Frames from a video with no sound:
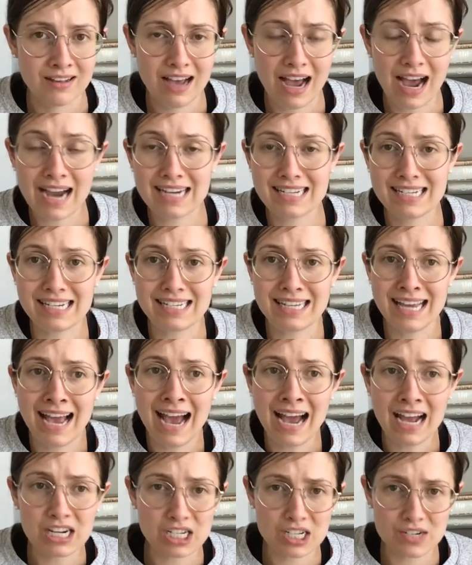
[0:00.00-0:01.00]
i
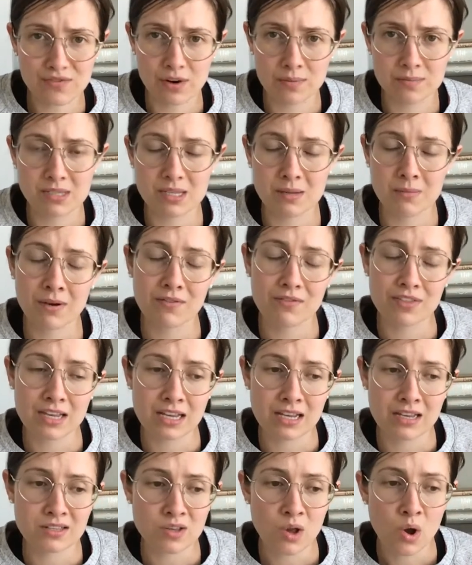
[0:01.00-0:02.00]
detached from some of
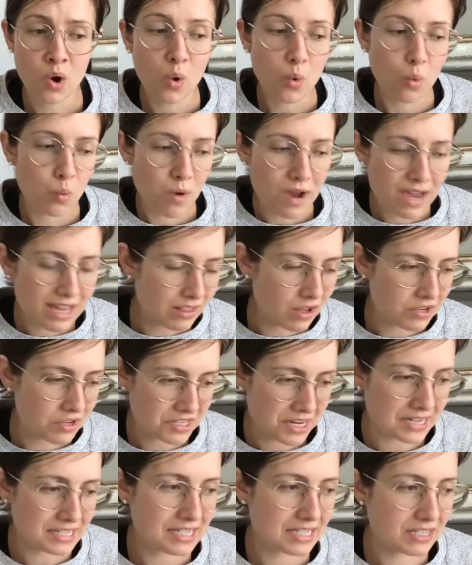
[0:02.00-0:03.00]
these weight loss
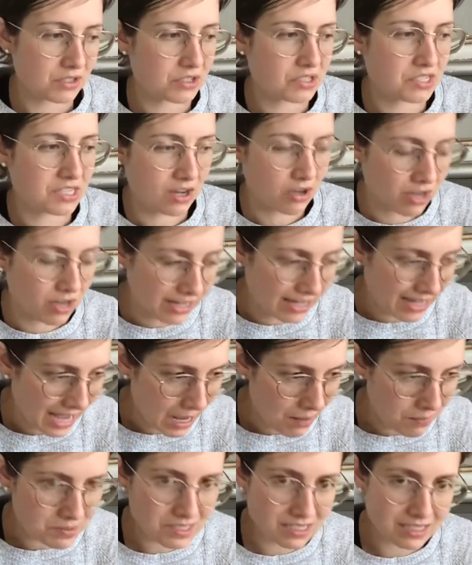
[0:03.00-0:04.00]
ideals that are
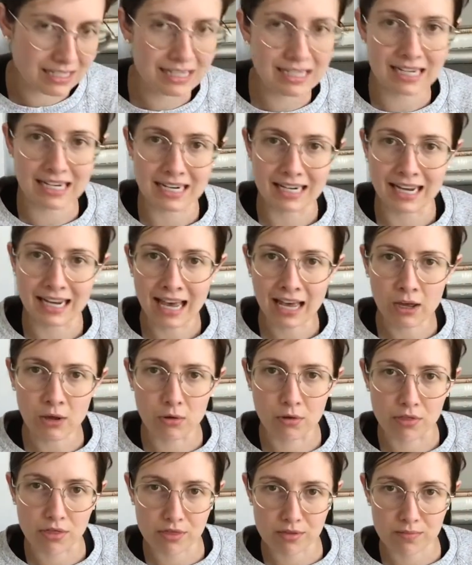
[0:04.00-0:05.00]
encapsulated in
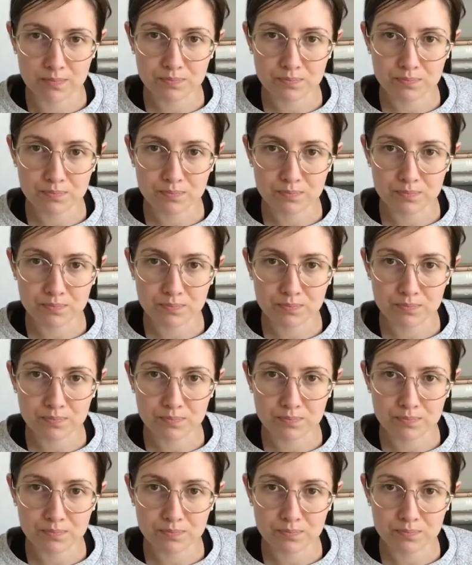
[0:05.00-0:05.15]
health